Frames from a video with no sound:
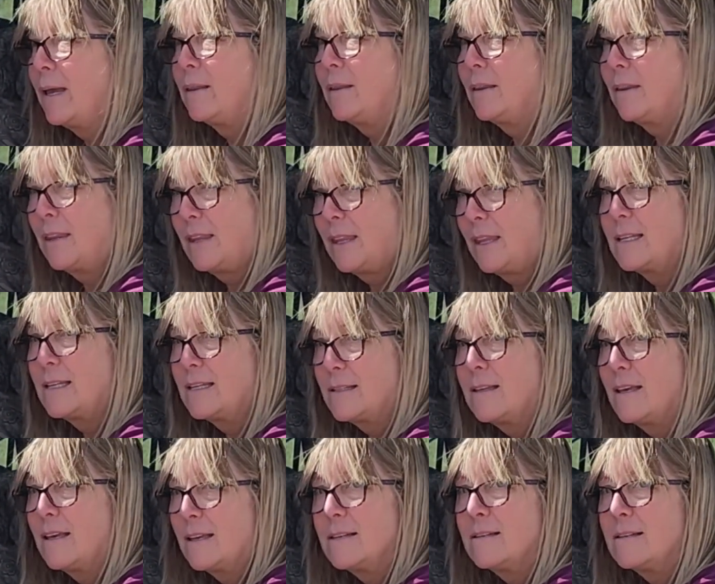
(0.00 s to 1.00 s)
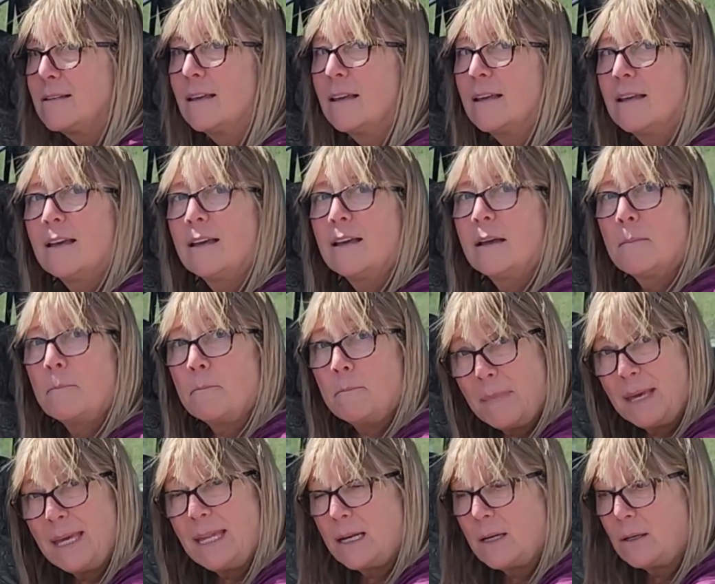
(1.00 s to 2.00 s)
This is
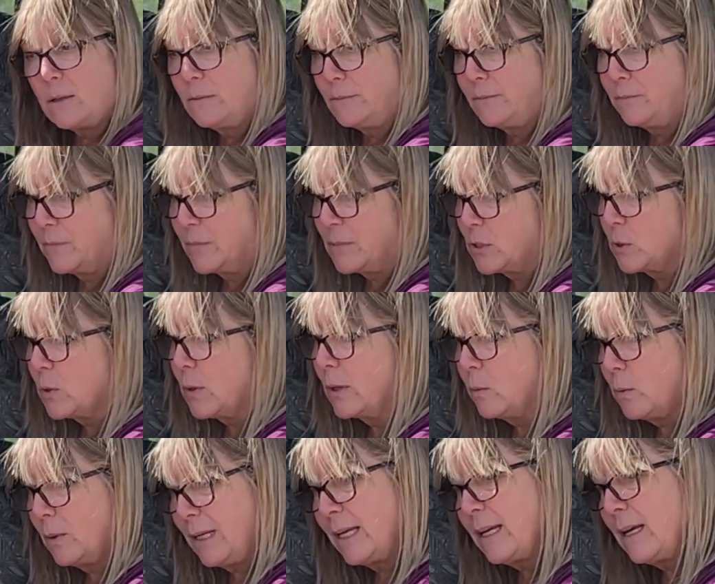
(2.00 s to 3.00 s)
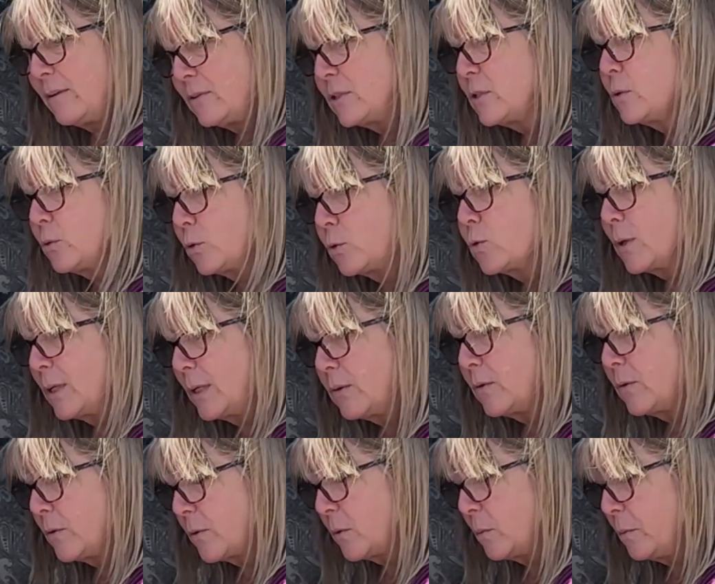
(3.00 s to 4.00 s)
metal, so I will have to drill
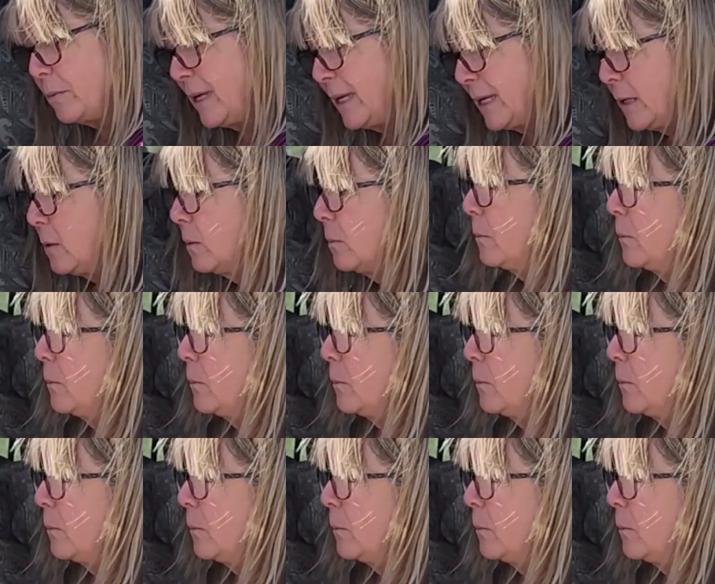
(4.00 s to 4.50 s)
through metal.